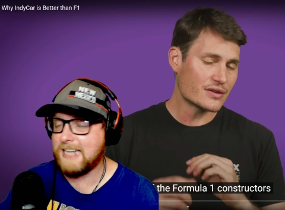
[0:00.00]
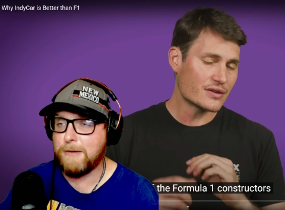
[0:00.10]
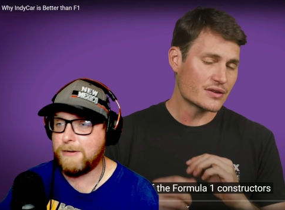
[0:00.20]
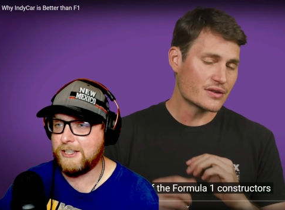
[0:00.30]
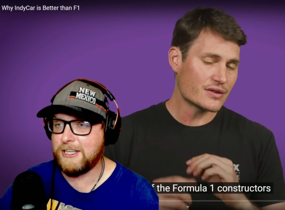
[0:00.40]
Speaker 1: I
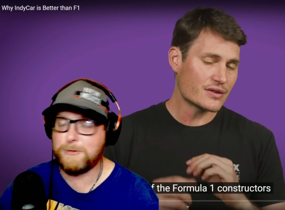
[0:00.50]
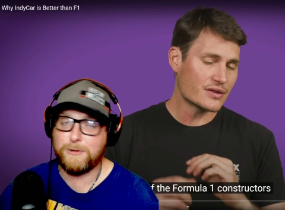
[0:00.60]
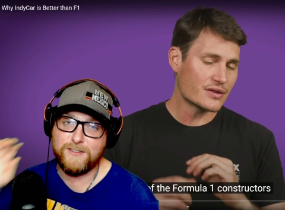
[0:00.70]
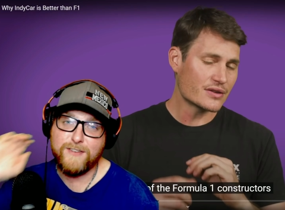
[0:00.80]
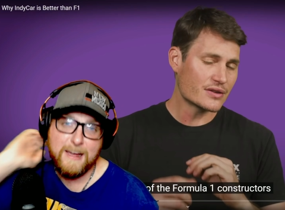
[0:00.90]
would have leaned
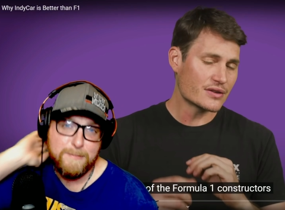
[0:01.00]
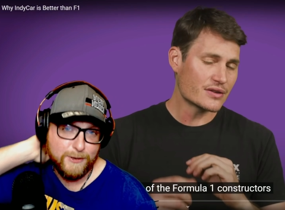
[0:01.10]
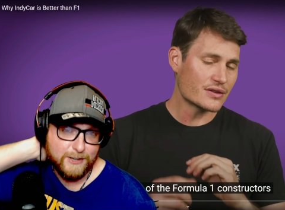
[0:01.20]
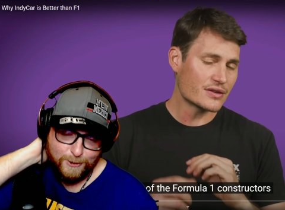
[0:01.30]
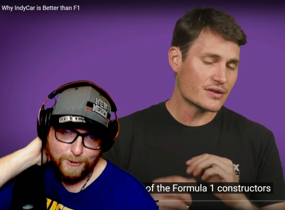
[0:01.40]
towards 5
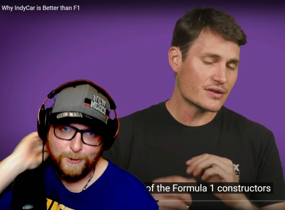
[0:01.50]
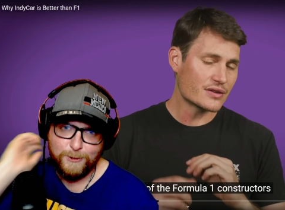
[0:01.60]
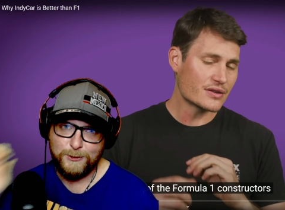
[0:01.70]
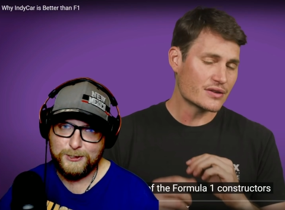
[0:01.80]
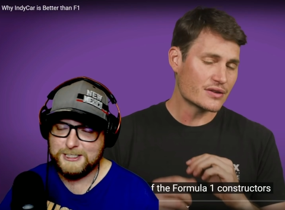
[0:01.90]
million.
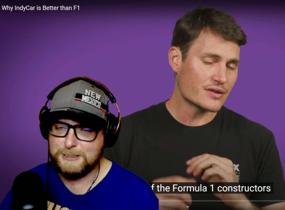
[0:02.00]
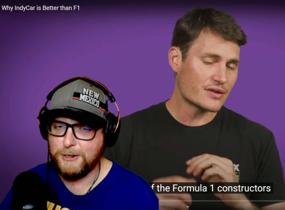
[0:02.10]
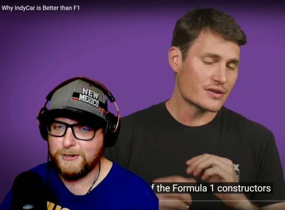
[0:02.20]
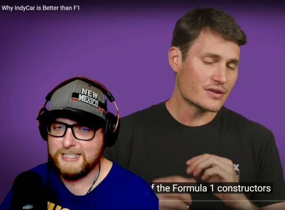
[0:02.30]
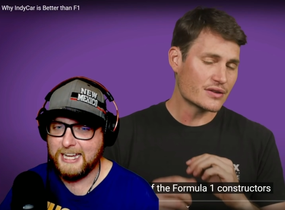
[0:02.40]
Holy
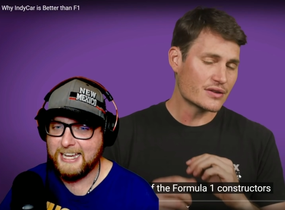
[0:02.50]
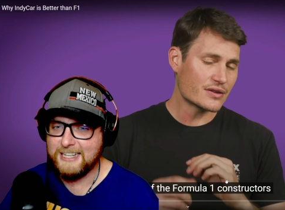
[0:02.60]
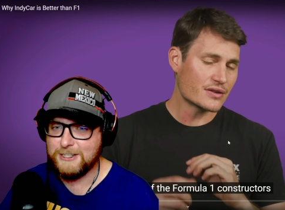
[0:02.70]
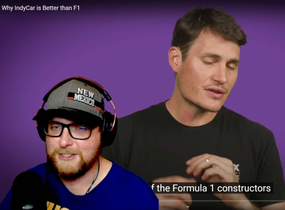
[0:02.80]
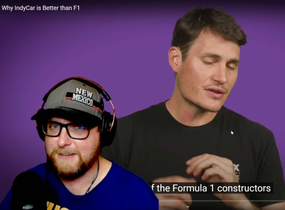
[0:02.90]
smokes,
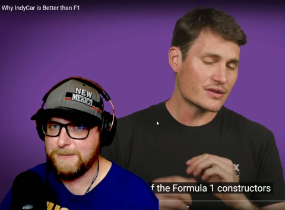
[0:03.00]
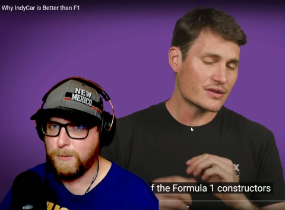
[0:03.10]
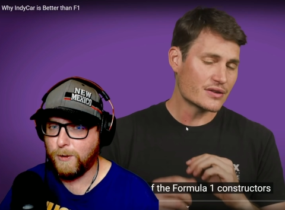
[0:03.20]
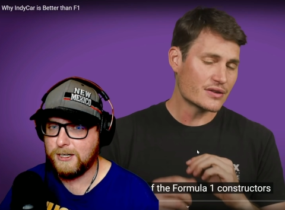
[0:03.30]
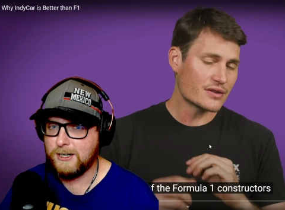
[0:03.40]
and there's even
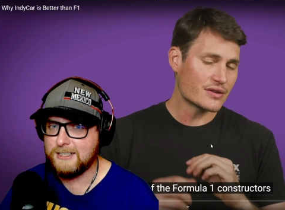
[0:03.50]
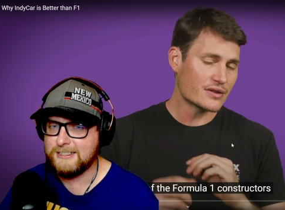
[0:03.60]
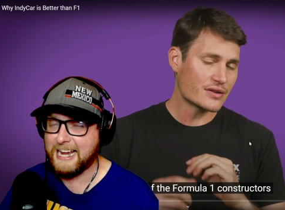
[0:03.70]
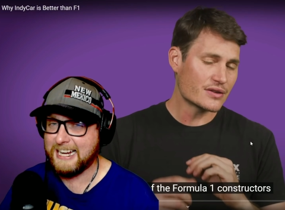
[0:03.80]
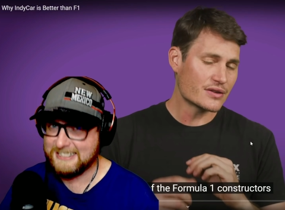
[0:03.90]
more cost
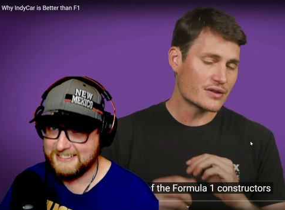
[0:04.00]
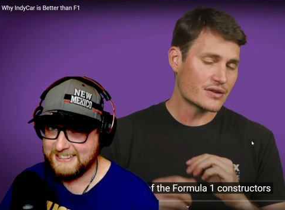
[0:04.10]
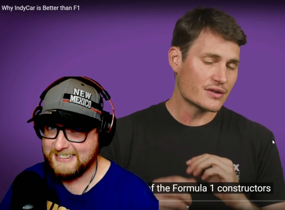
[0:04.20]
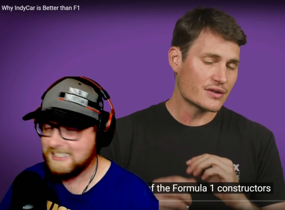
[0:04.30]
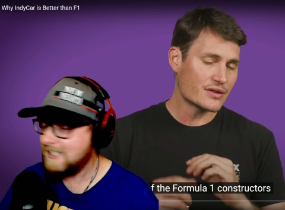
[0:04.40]

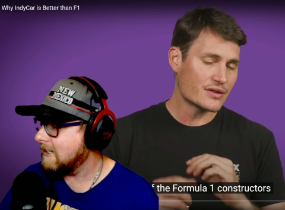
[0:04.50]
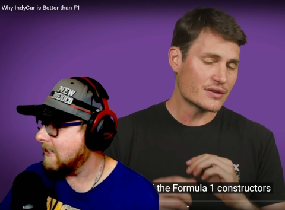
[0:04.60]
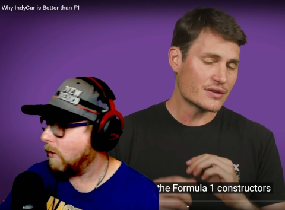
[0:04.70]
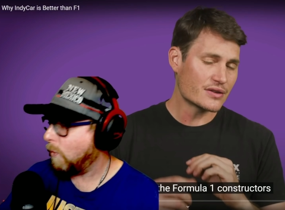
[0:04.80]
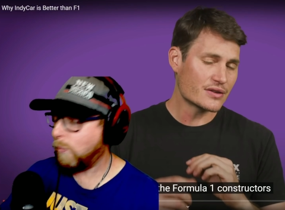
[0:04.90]
actually.
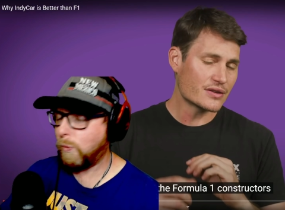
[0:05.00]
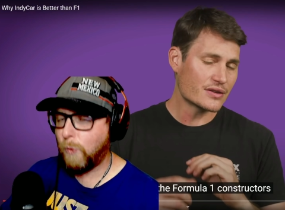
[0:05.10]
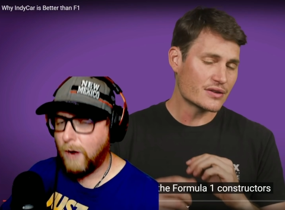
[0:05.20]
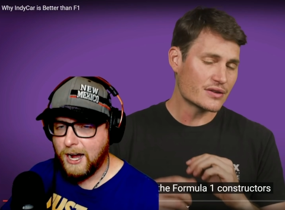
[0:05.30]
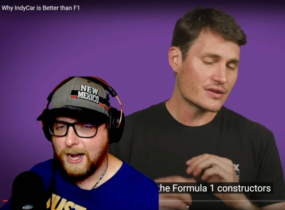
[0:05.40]

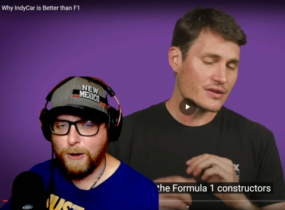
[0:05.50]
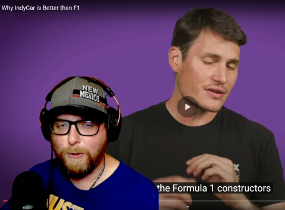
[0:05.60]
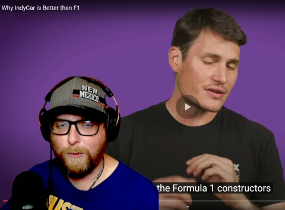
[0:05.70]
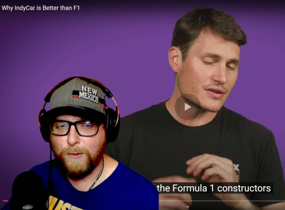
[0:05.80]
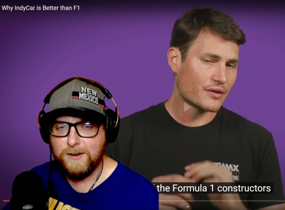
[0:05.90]

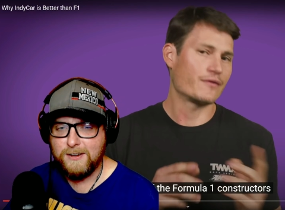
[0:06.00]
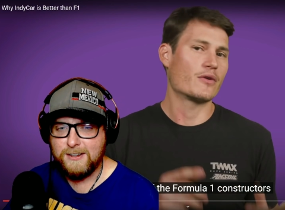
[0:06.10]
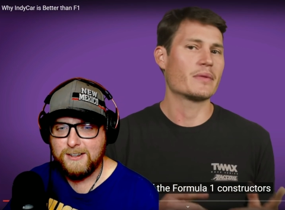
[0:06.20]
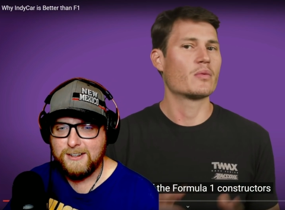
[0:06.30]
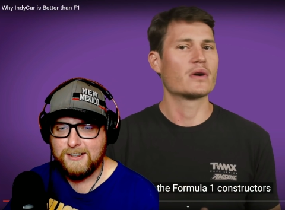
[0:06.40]
Wow.
Speaker 2: To the
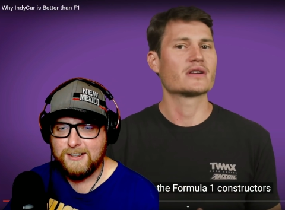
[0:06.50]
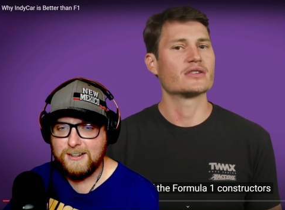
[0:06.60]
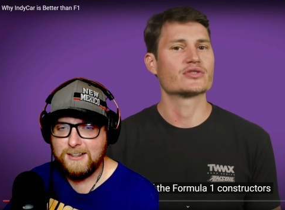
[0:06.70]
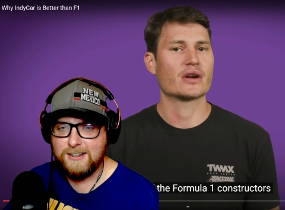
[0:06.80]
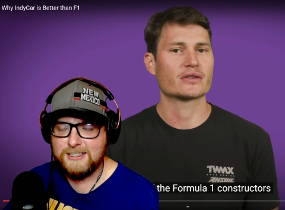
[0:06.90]
Formula One
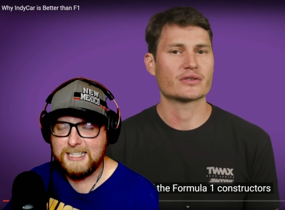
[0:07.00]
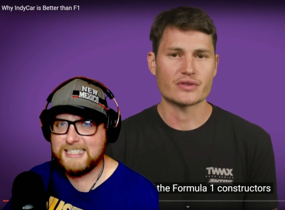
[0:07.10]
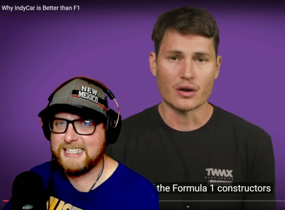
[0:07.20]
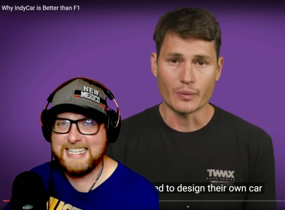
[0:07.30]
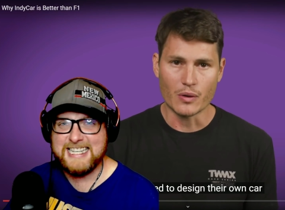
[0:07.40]

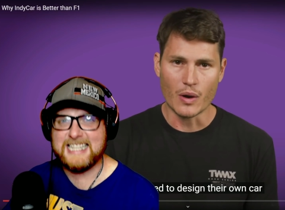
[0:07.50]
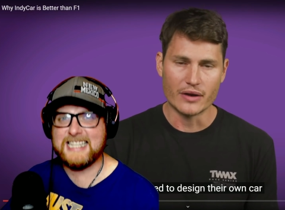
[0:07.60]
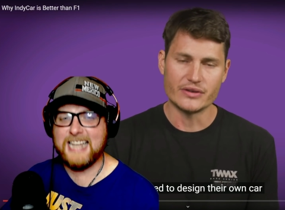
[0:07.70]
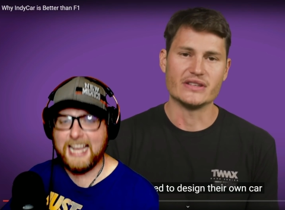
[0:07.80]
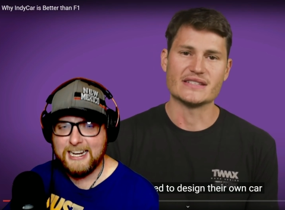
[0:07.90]
constructors That's are
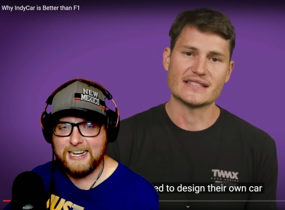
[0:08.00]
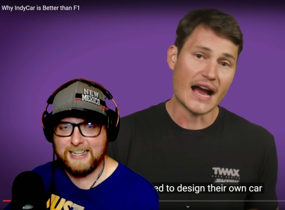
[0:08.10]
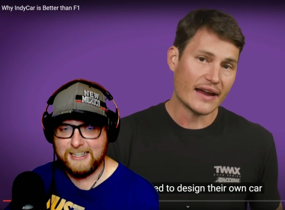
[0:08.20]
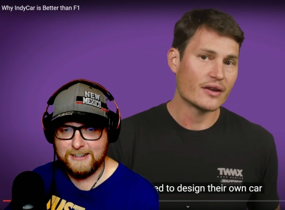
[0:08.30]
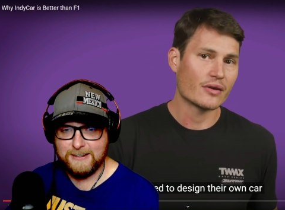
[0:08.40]
insanity. required to
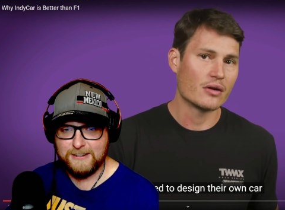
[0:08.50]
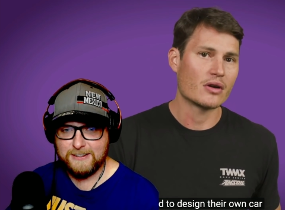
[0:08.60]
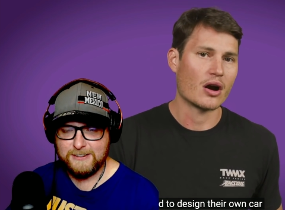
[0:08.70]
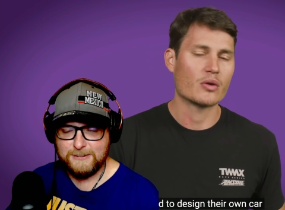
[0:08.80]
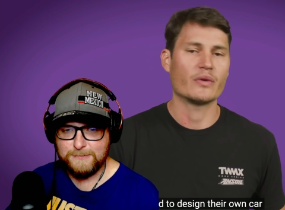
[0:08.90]
design their
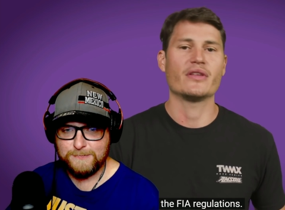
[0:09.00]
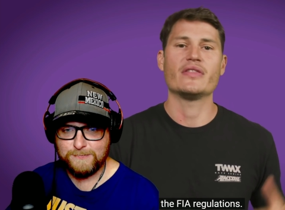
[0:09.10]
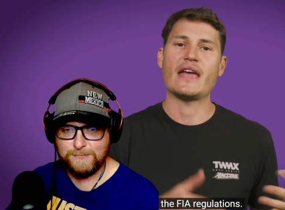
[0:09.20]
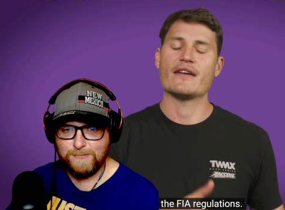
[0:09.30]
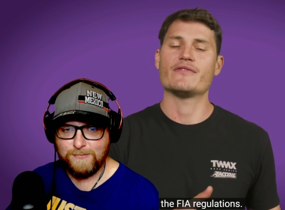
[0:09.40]
own car
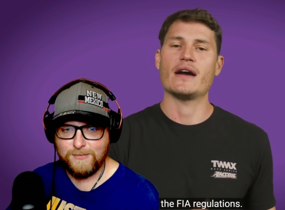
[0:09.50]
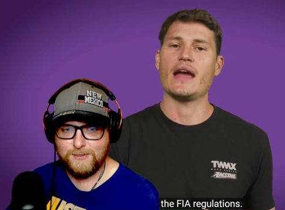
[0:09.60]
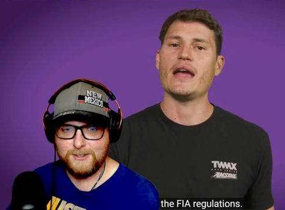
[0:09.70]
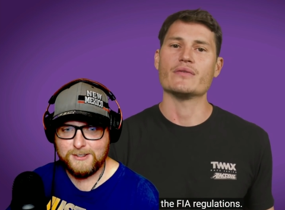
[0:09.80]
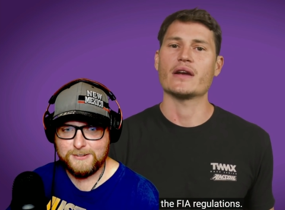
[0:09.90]
within the
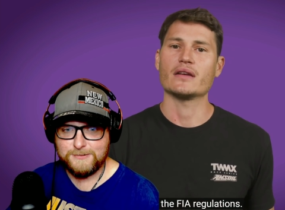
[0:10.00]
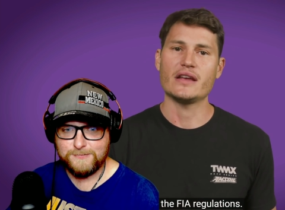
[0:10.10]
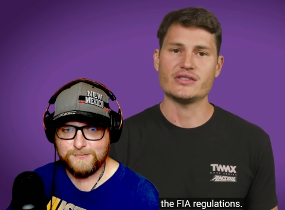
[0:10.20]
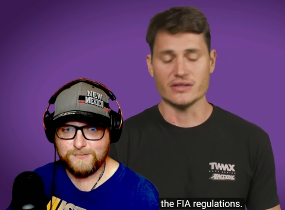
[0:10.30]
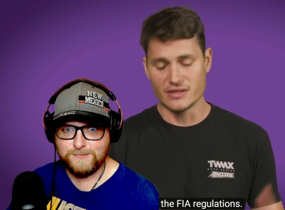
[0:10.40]
FIA
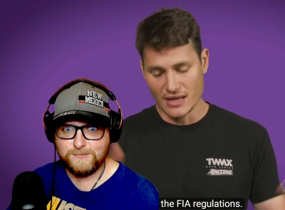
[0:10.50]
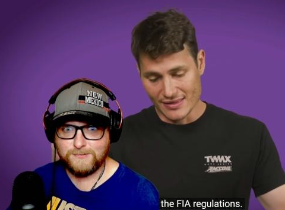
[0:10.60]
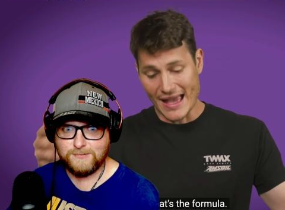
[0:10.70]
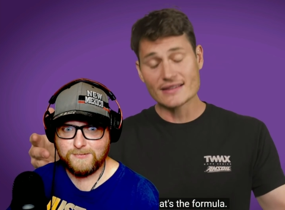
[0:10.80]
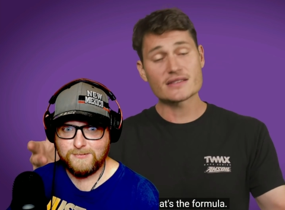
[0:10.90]
regulations.
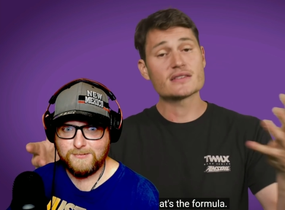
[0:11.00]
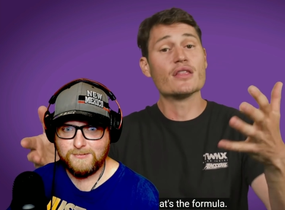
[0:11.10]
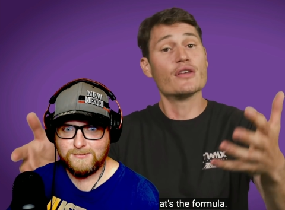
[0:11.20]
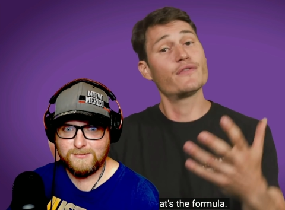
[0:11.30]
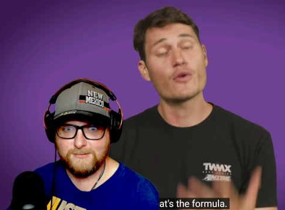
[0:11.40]
That's the